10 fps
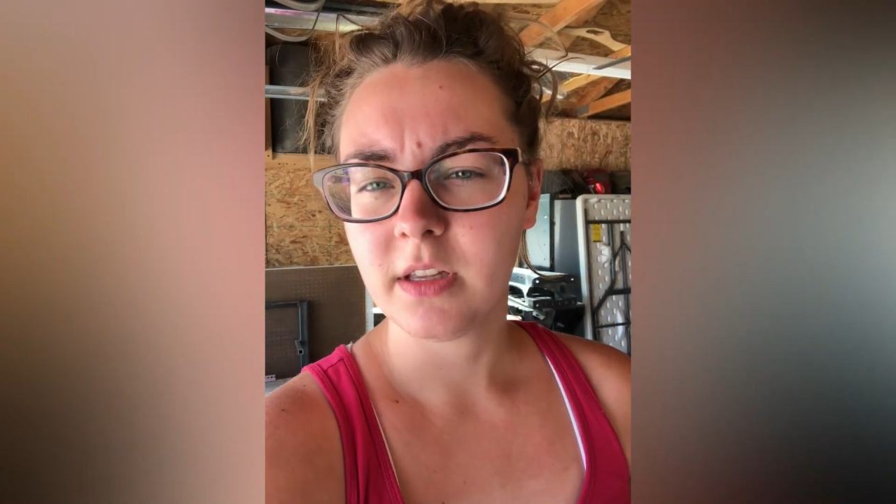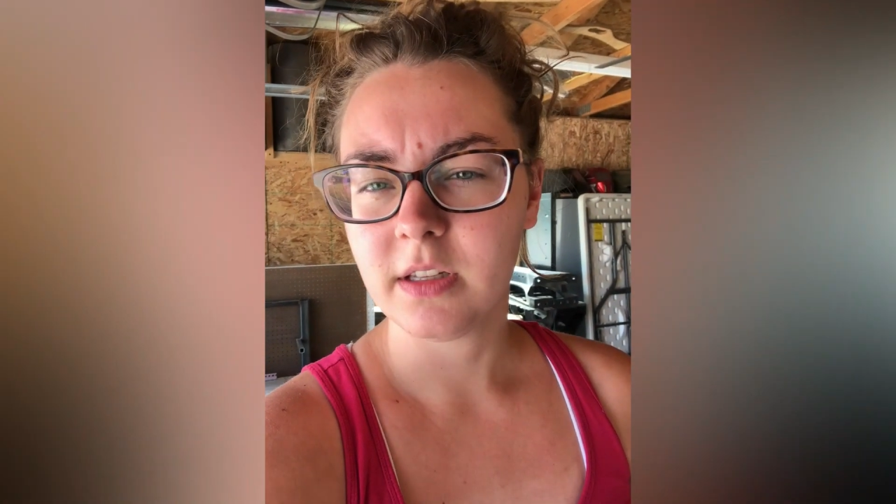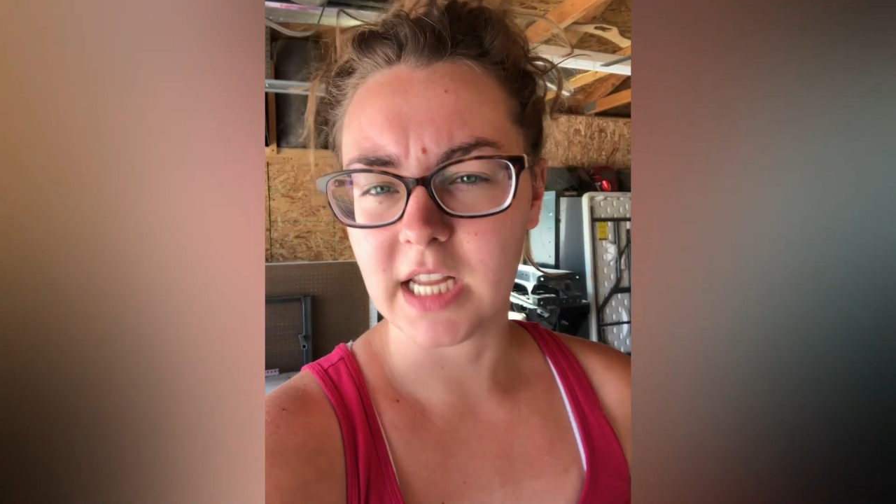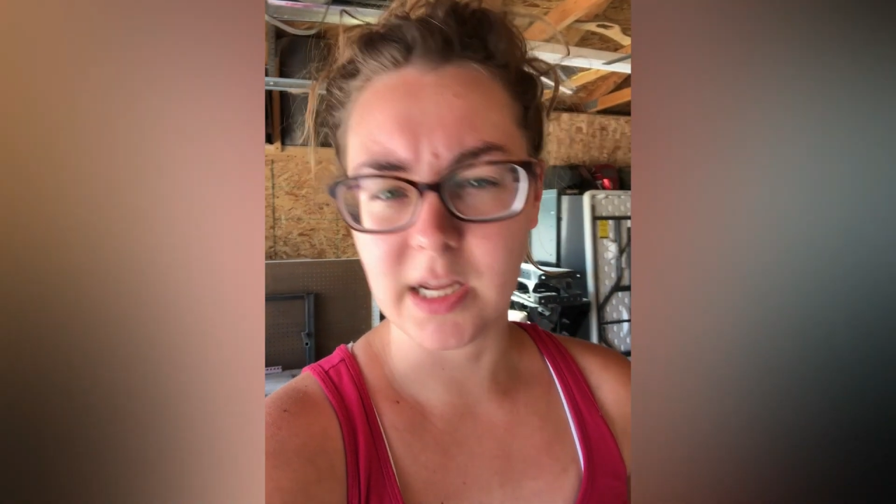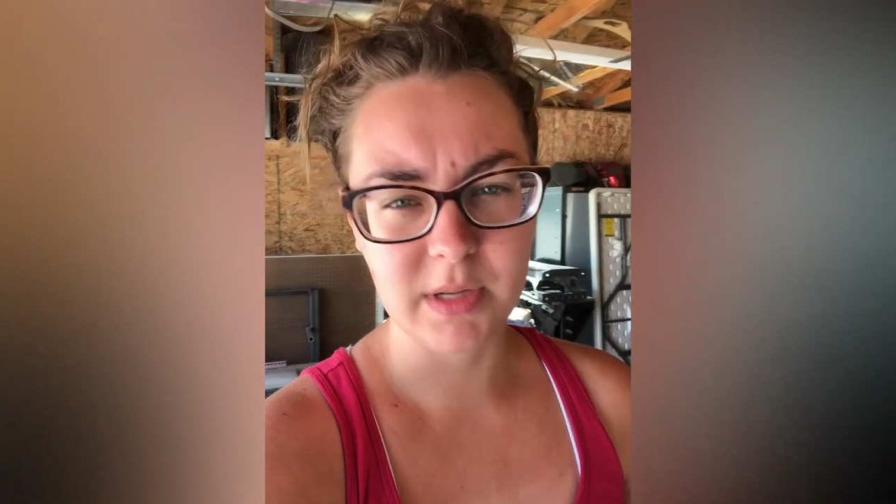
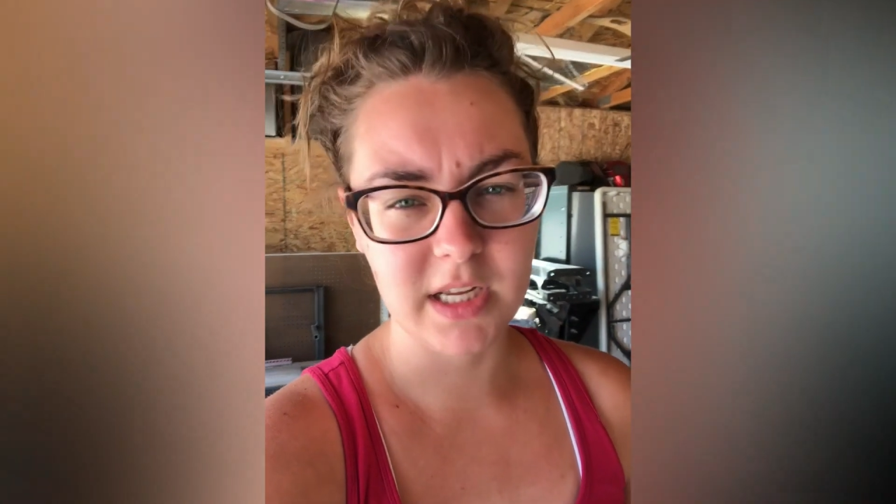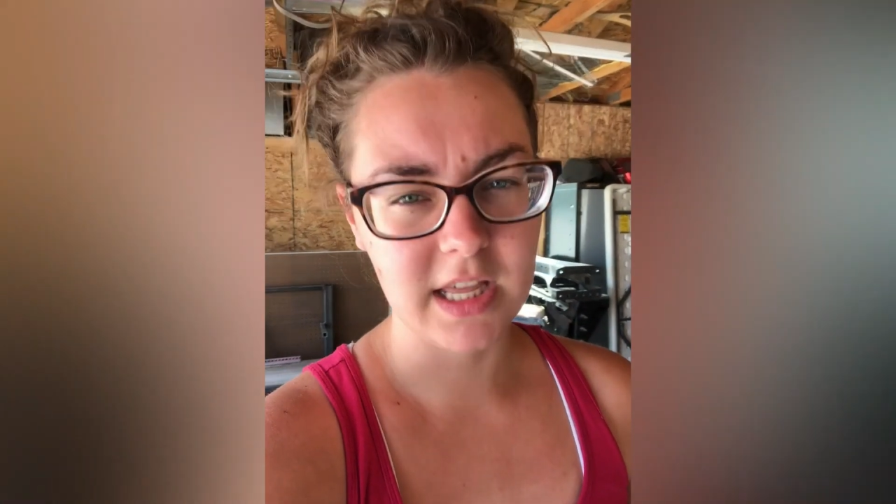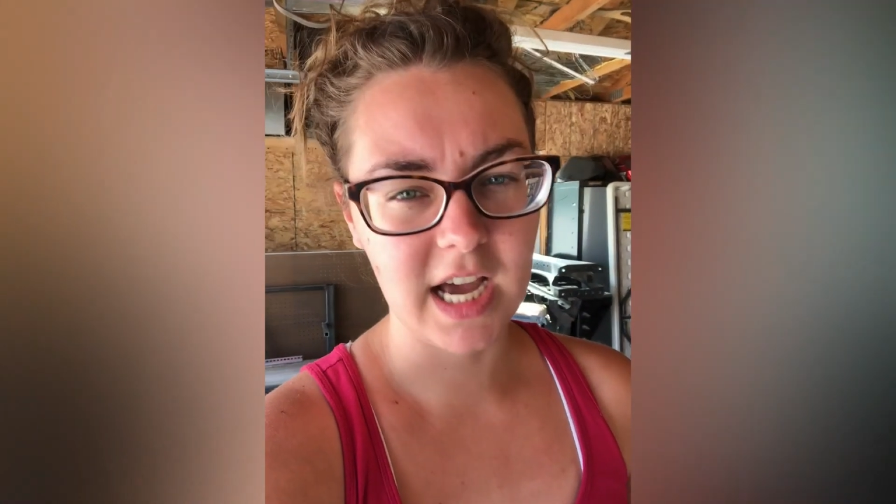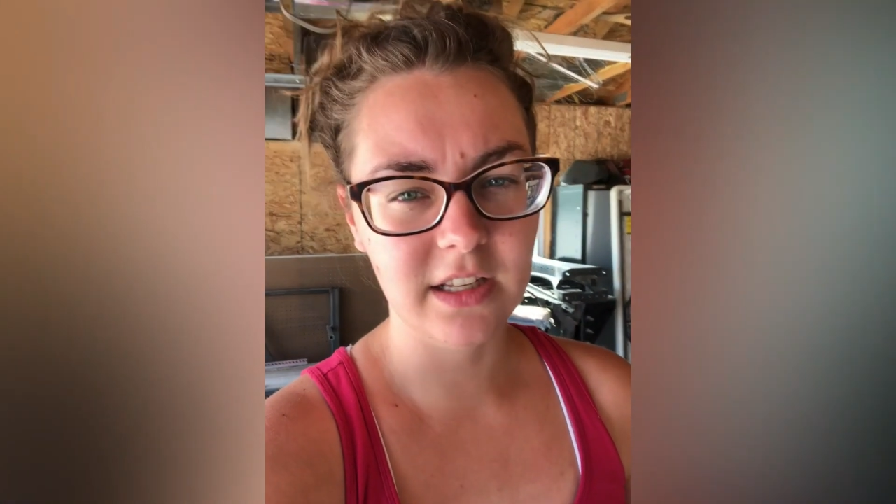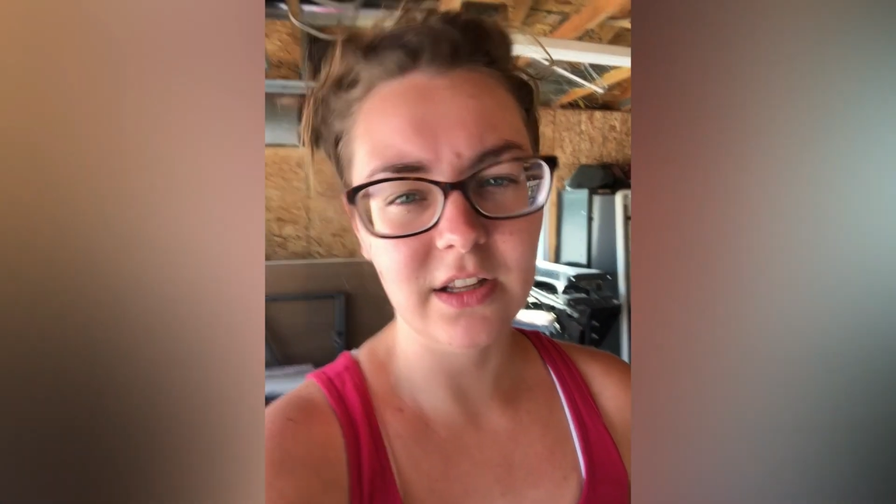namely
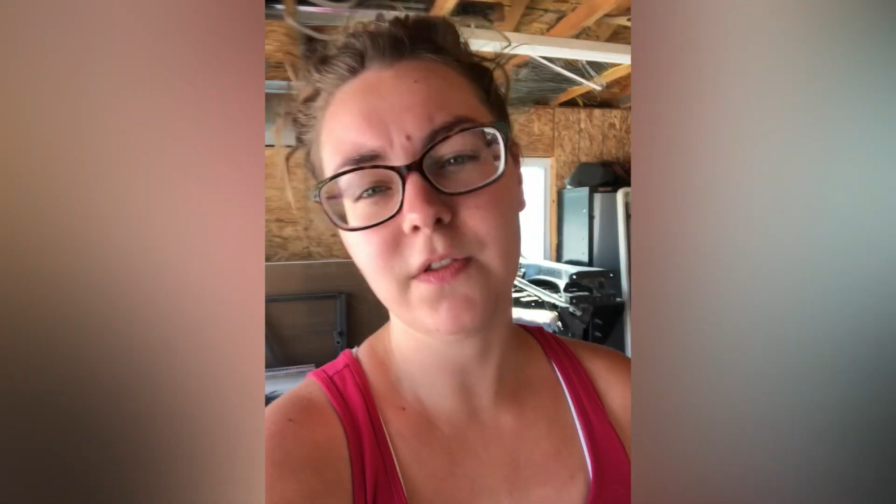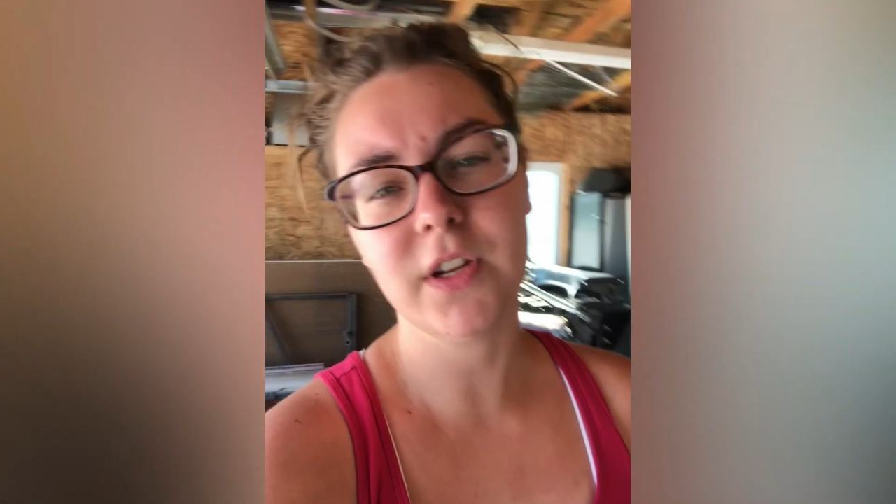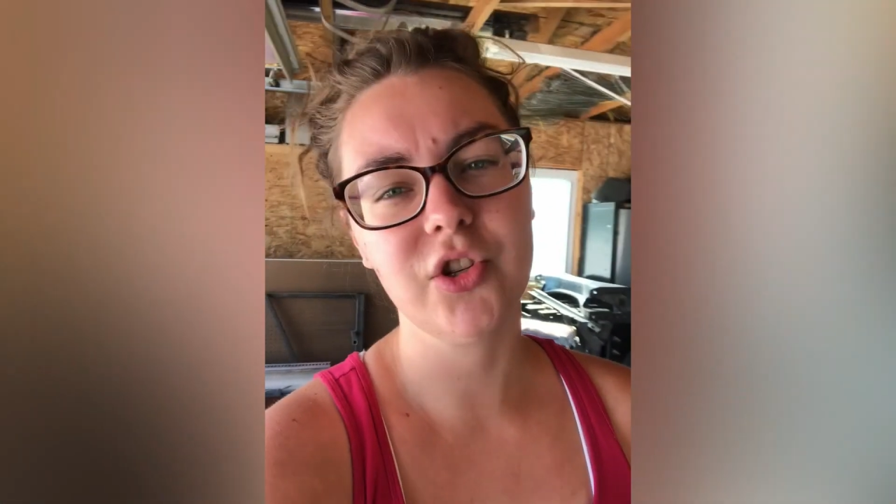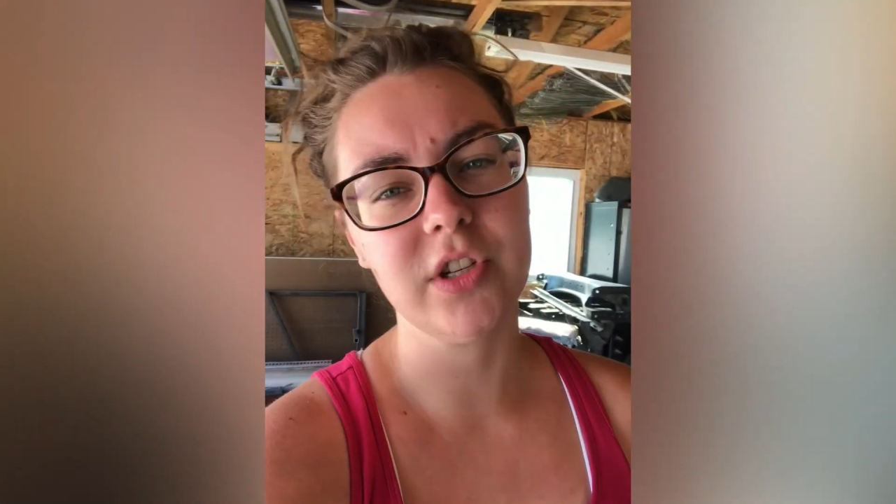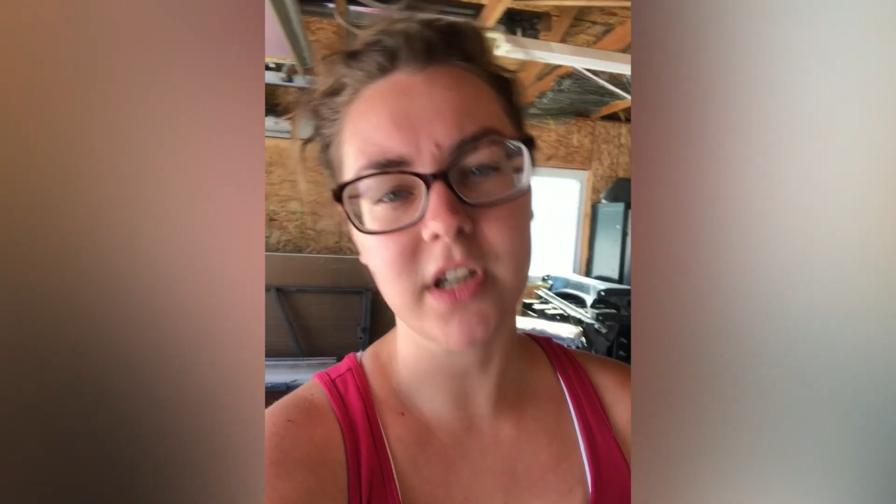that the
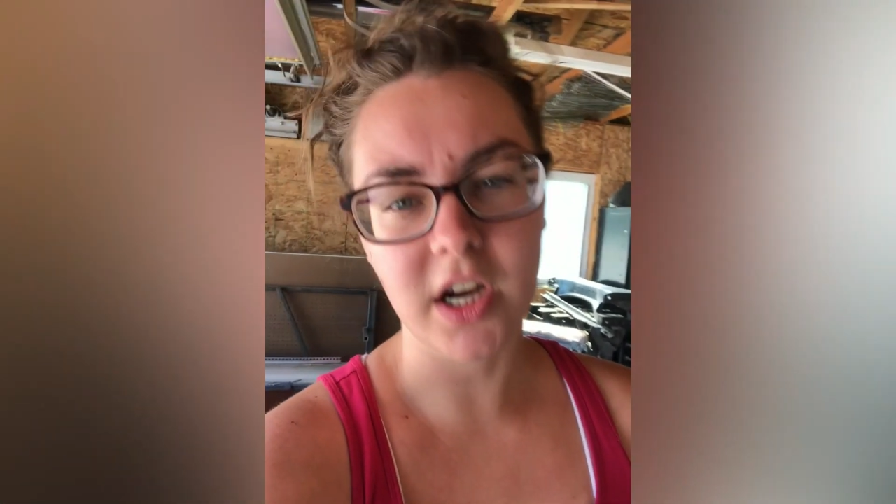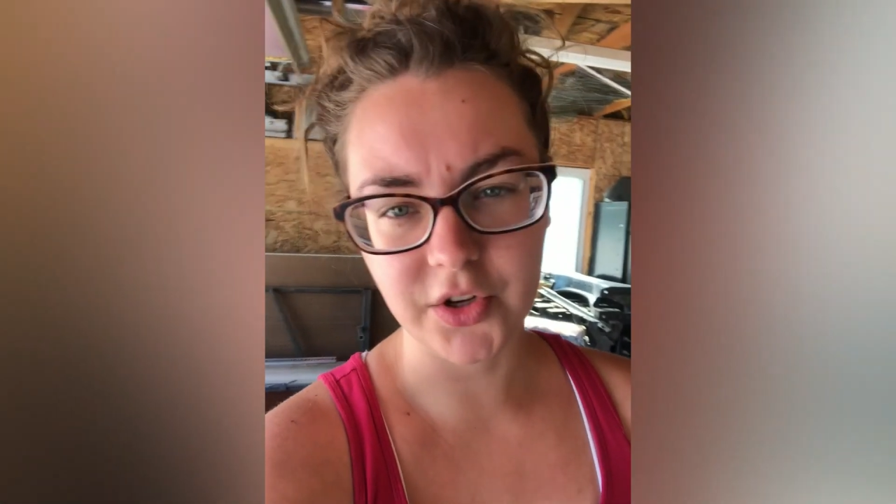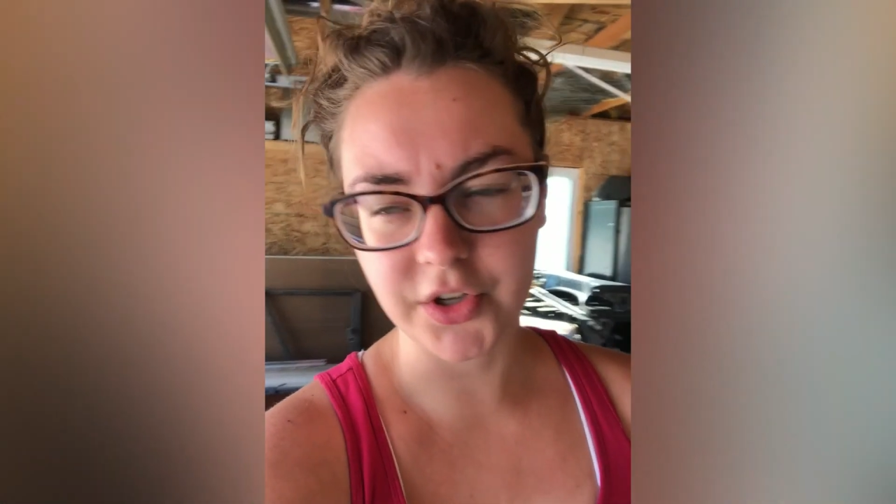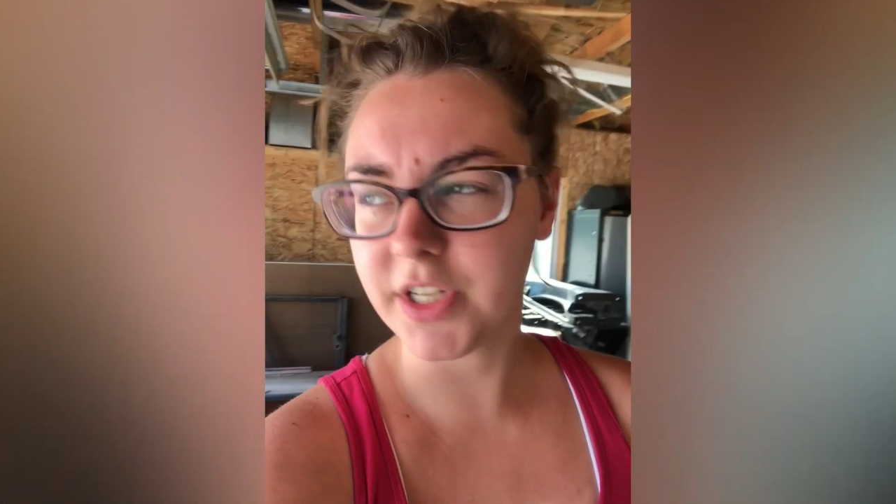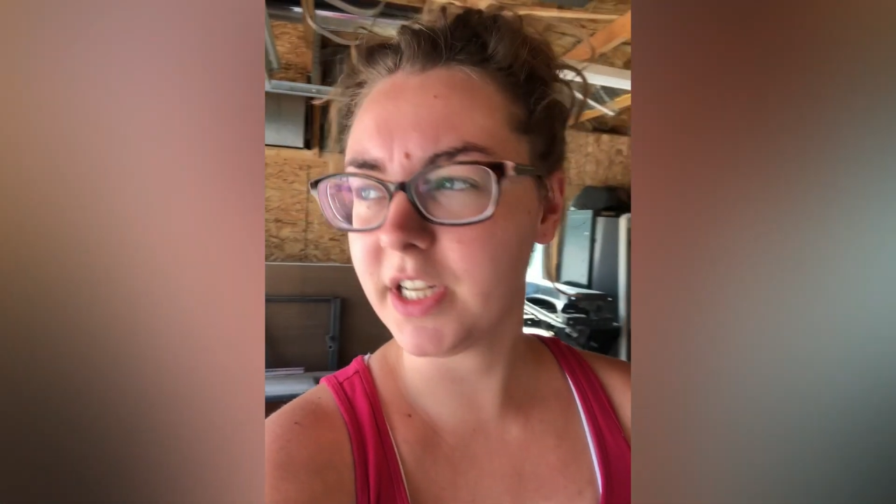finish is not
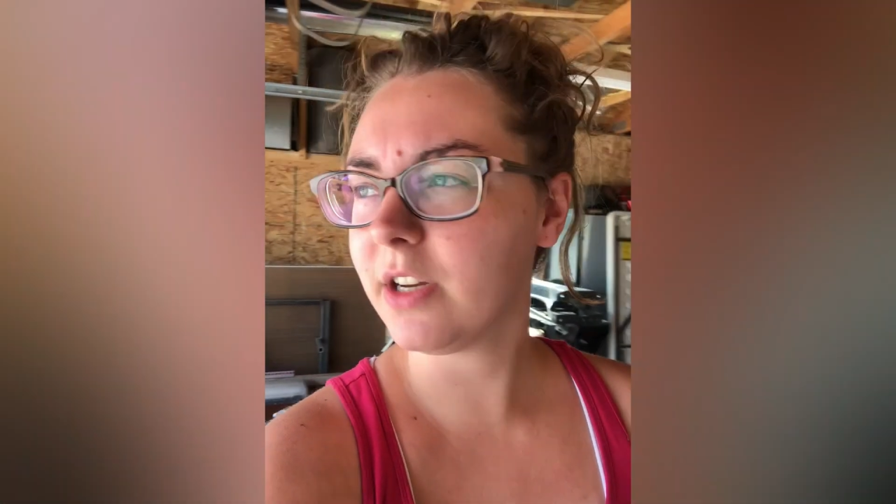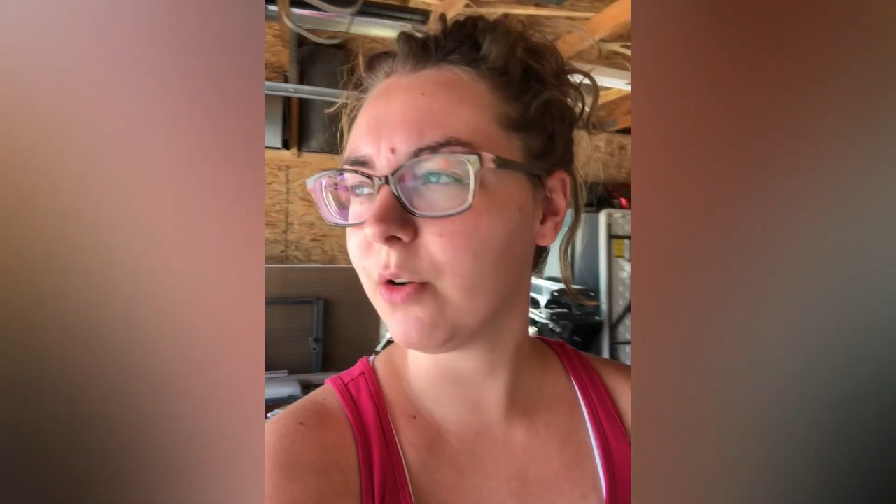good